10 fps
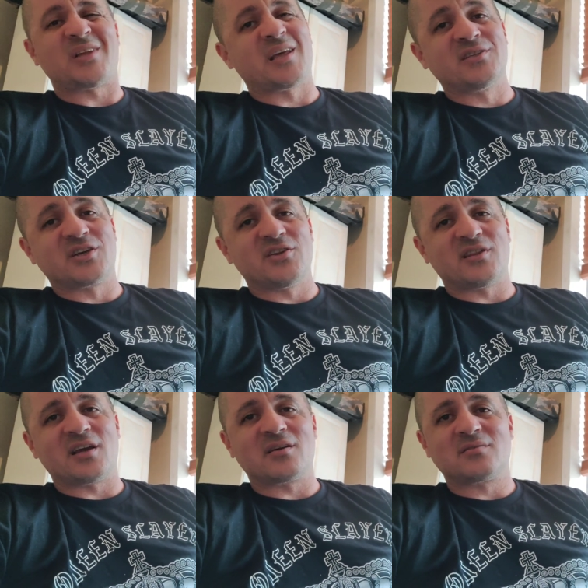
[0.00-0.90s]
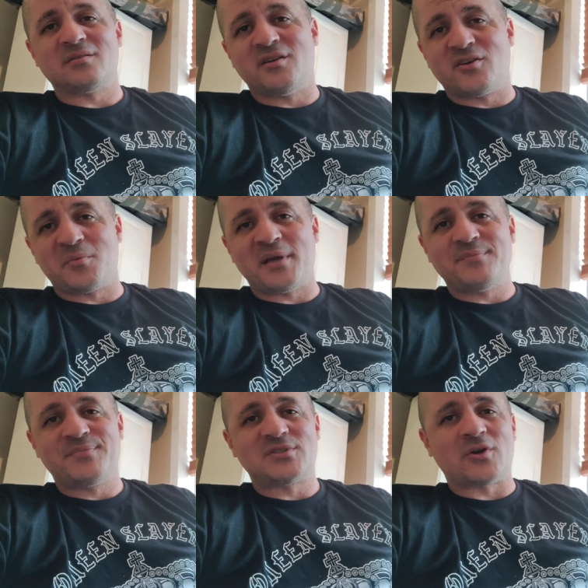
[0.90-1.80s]
which I think is a good thing. You know what I
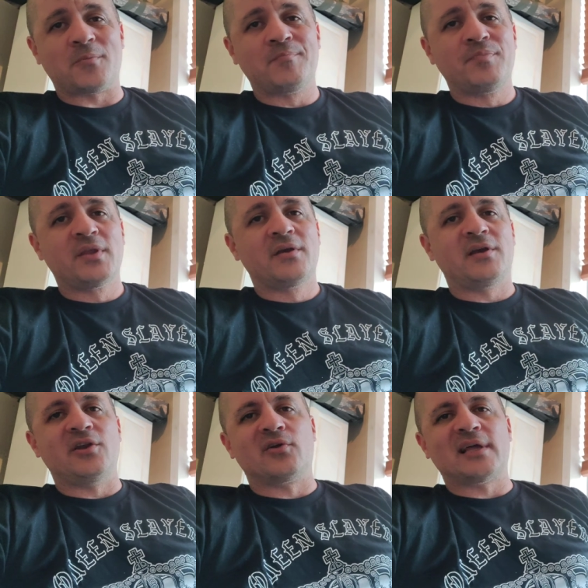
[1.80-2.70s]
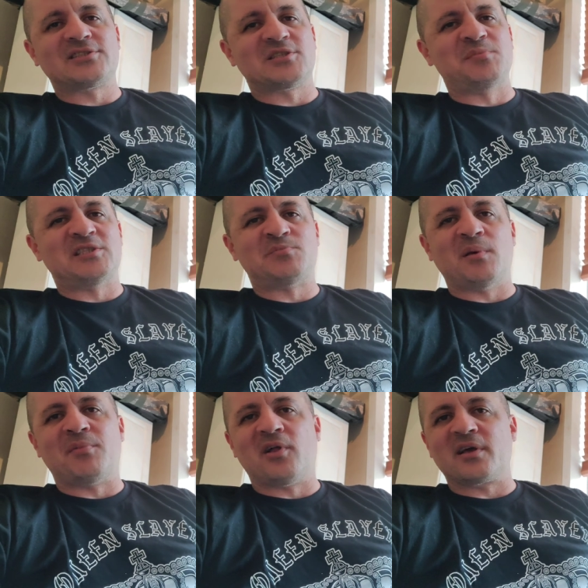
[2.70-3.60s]
mean? So, you know, that's just me
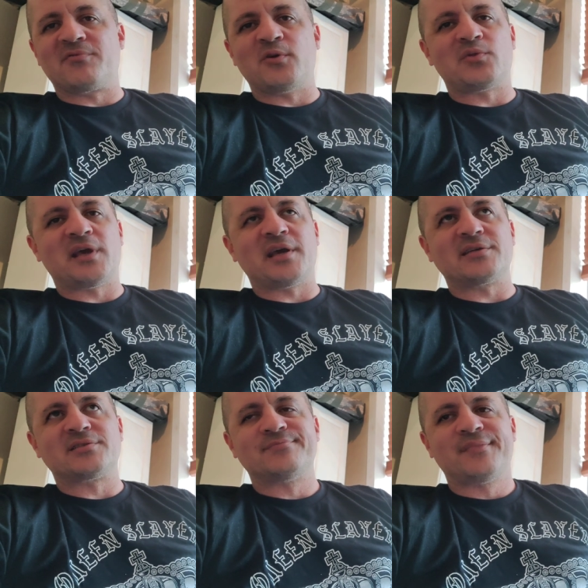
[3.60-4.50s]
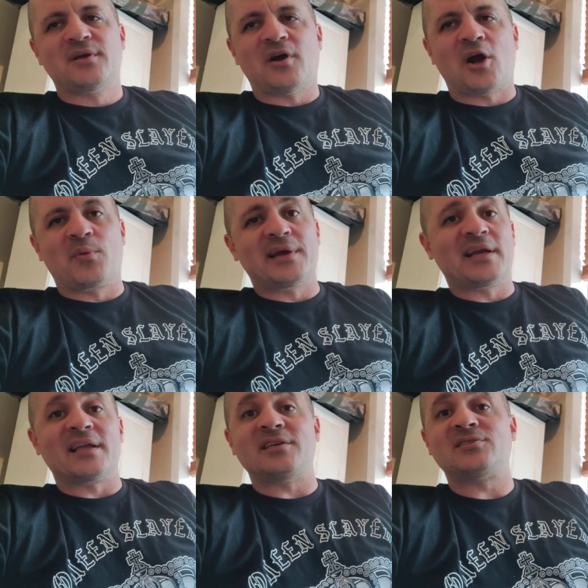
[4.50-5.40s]
spitballing a few things. Are we
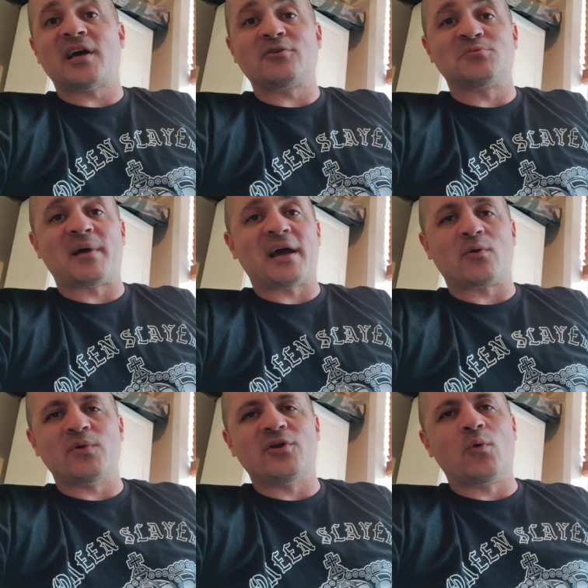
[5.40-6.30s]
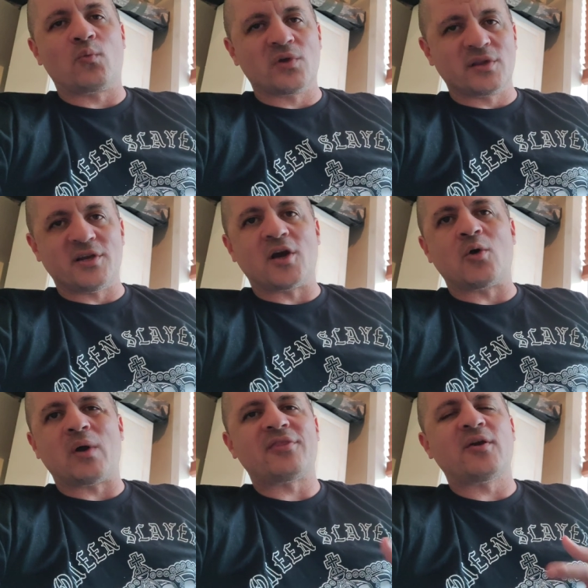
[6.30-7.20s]
going to get these titles back? We don't really
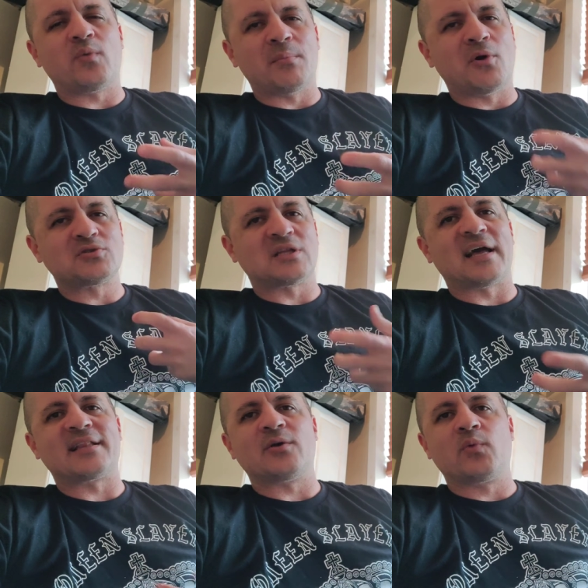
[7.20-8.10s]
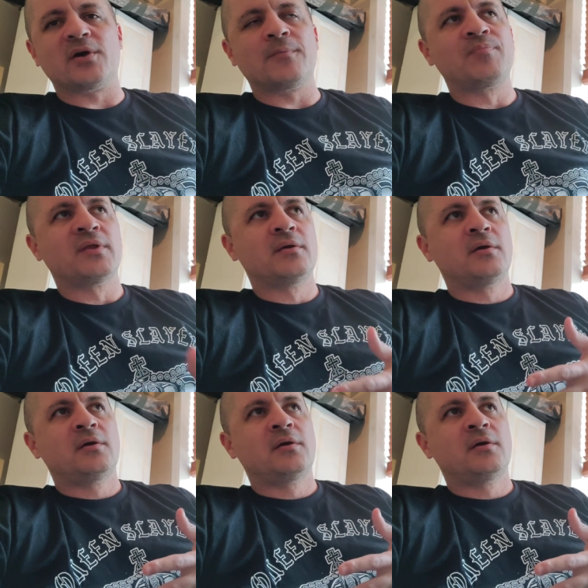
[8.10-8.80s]
know. I think we most likely will